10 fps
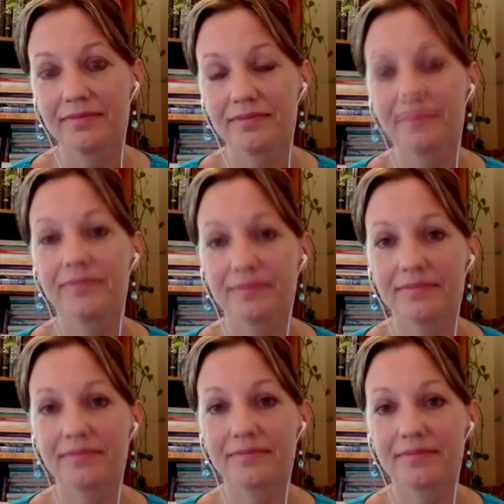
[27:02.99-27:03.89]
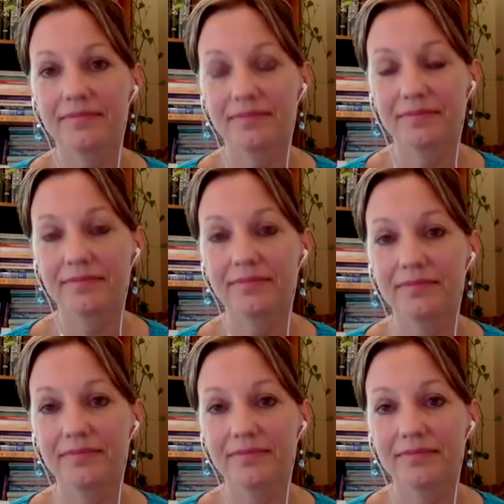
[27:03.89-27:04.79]

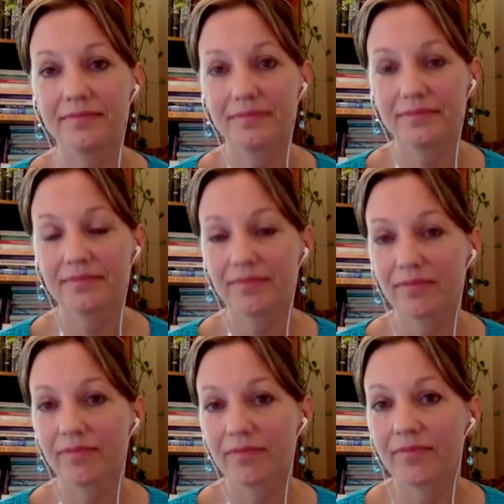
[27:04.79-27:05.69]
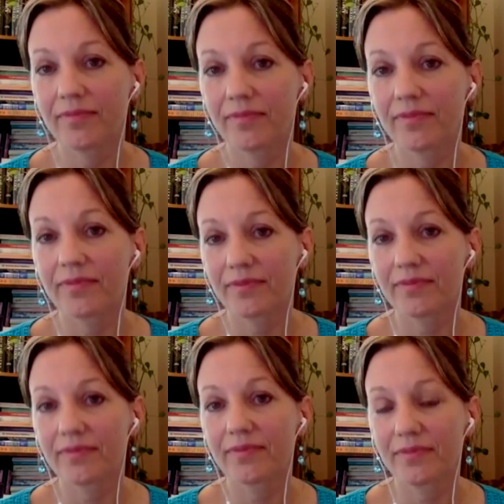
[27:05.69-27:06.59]

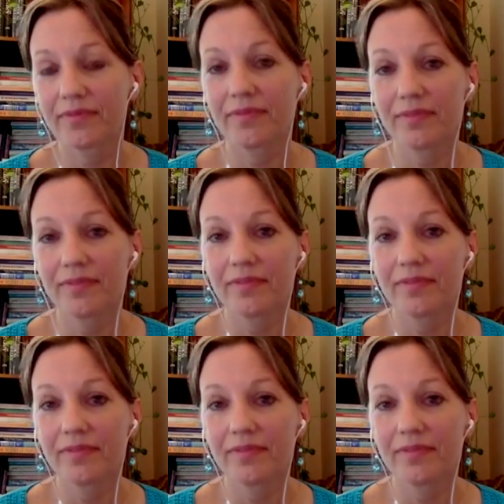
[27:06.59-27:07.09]
(not speaking)